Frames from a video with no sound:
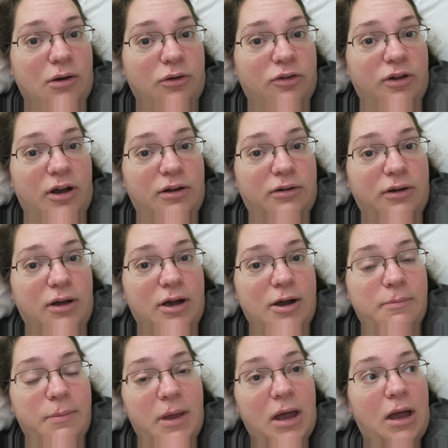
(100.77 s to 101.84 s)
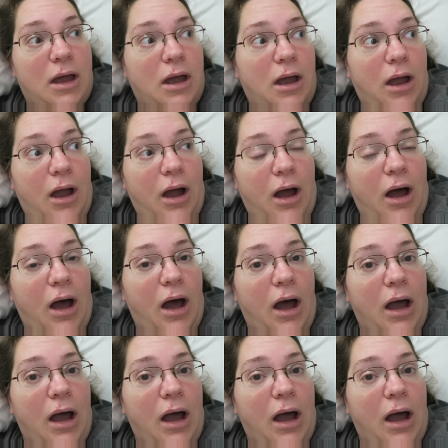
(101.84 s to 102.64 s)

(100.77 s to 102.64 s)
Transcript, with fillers: outside time,